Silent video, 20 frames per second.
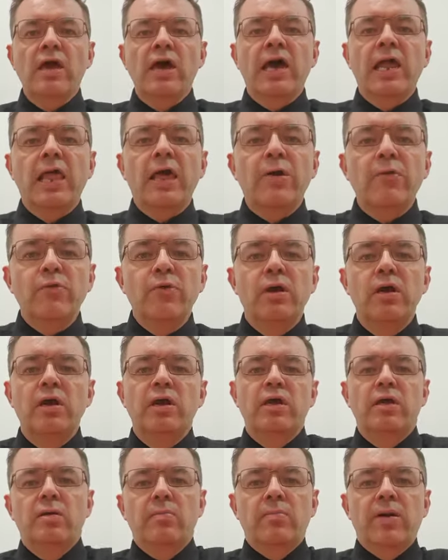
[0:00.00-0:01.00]
Hello,
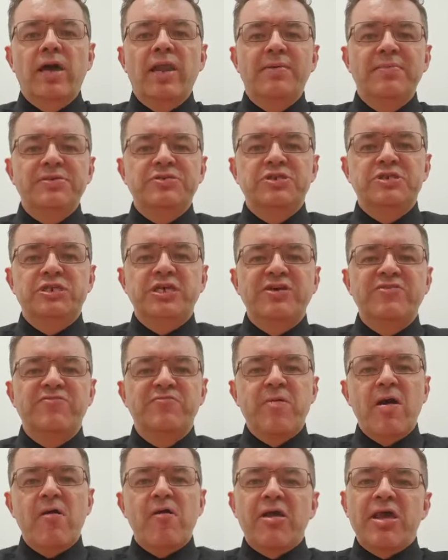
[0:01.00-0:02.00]
my name is
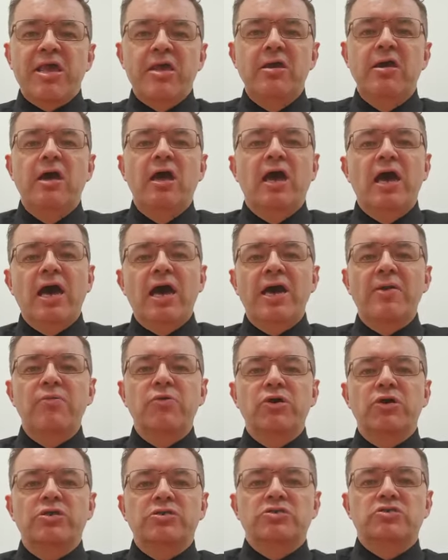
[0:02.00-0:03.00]
Steve Berry. I
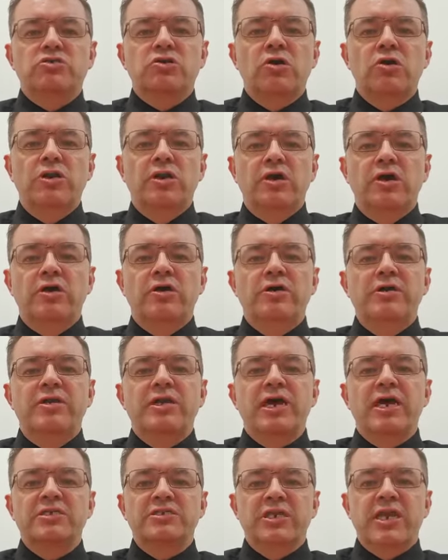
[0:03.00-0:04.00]
work at Strong &
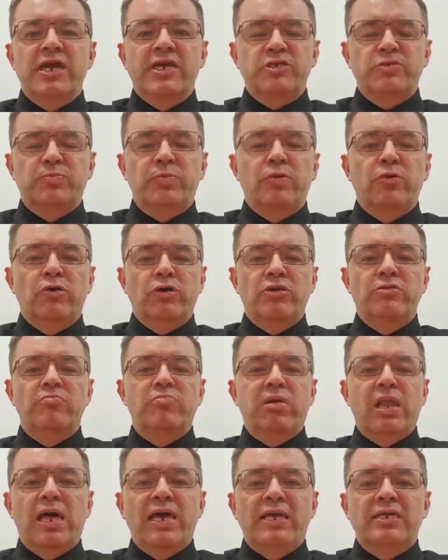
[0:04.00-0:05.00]
Heard as an export
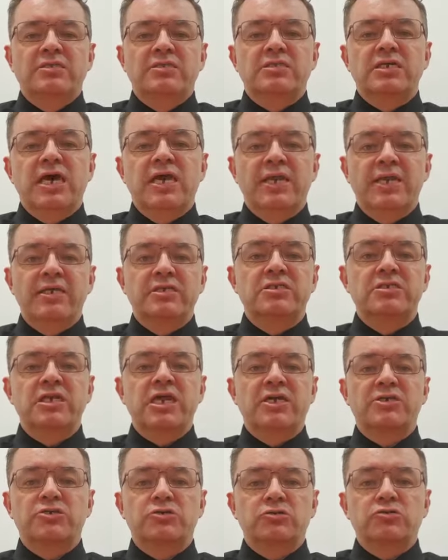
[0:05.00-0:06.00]
compliance and
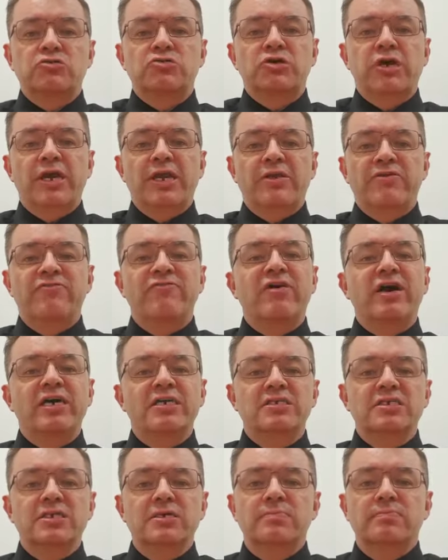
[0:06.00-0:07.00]
international trade
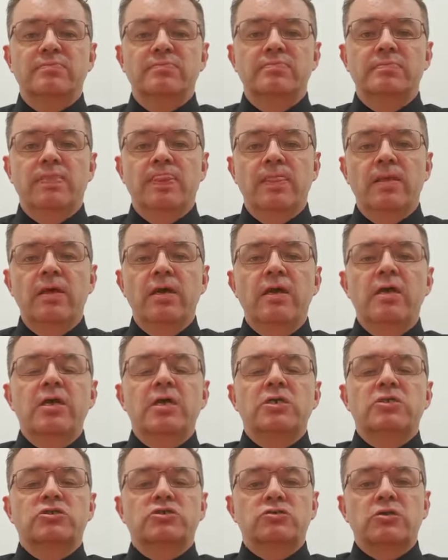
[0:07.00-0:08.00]
advisor.
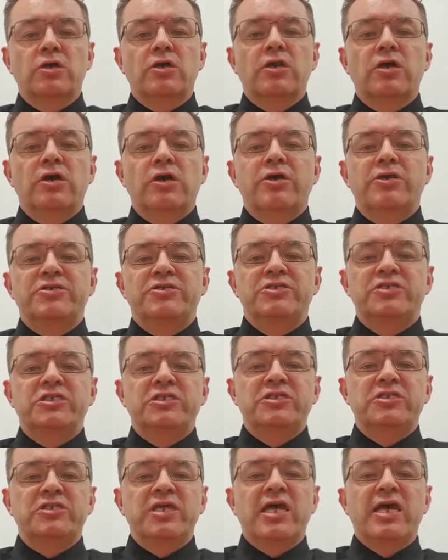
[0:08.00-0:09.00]
Strong & Heard
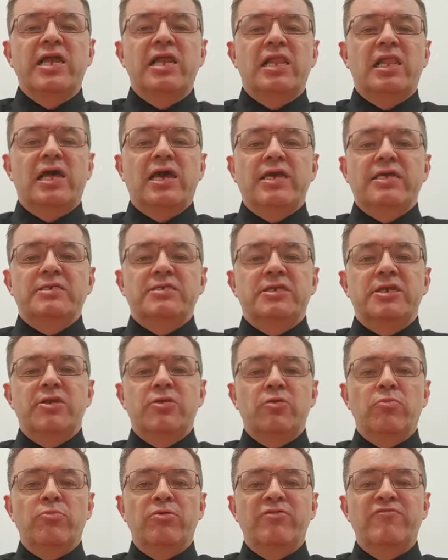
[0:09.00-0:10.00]
assist their clients in a
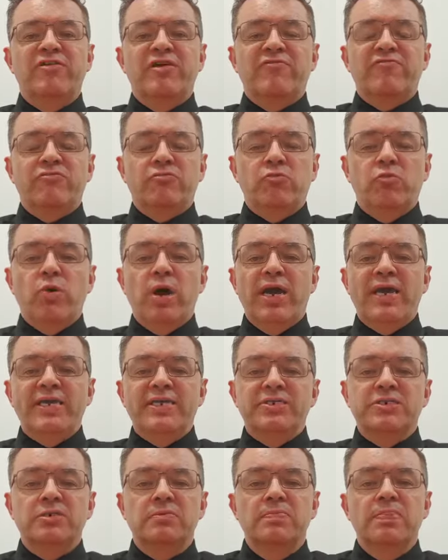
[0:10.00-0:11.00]
number of different
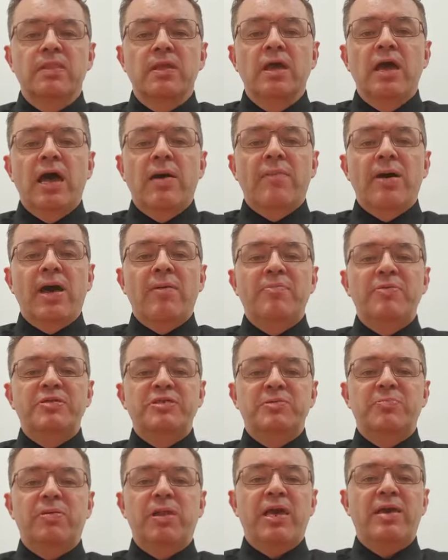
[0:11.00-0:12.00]
ways. I'm happy
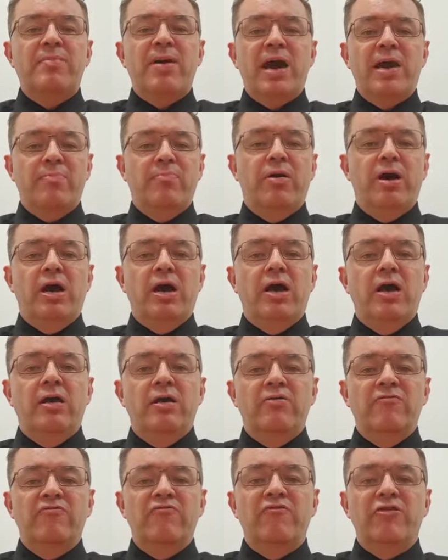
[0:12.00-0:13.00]
to play my part
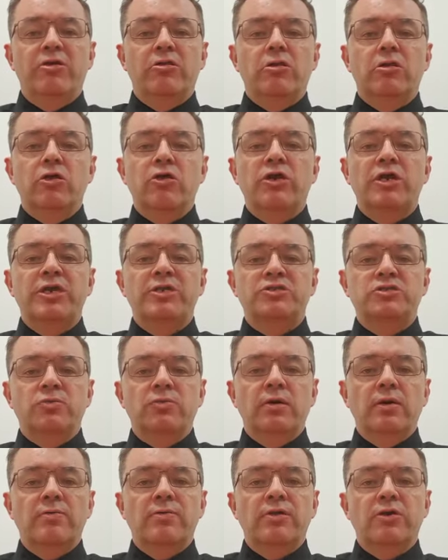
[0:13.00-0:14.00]
and feel lucky to
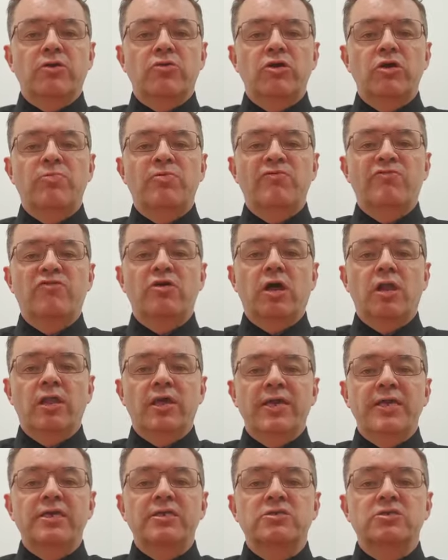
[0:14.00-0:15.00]
work with a group of
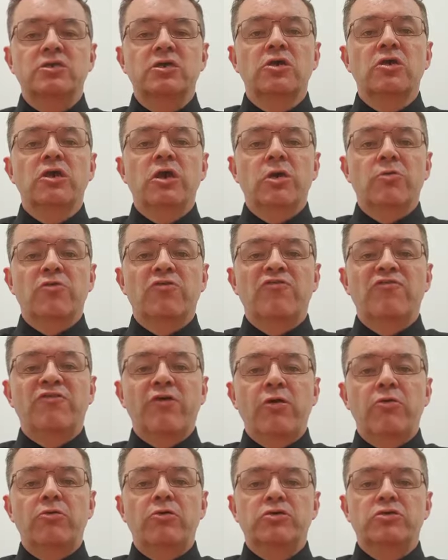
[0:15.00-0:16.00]
colleagues who are
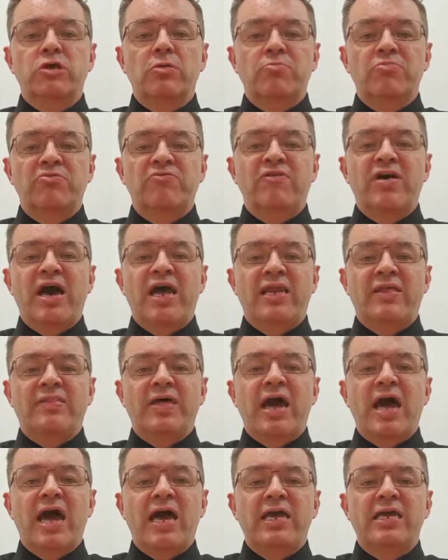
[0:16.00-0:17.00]
focused on providing the
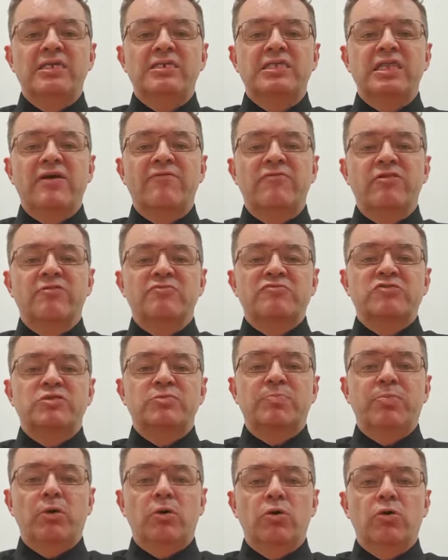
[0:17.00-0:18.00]
highest level of
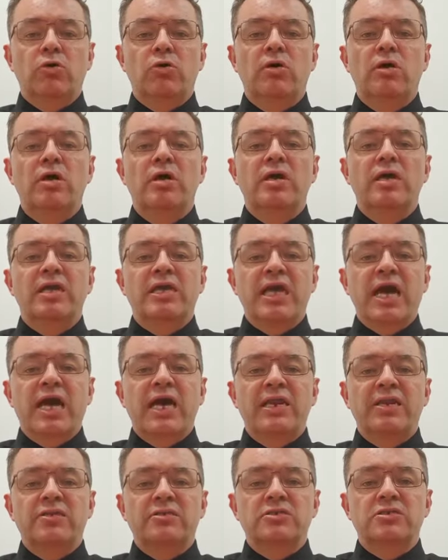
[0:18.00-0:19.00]
support,
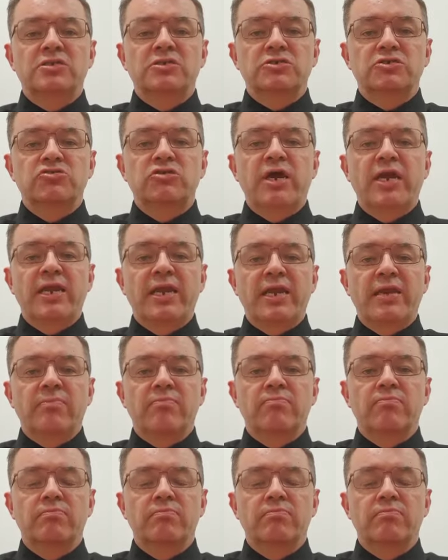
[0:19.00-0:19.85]
guidance and training.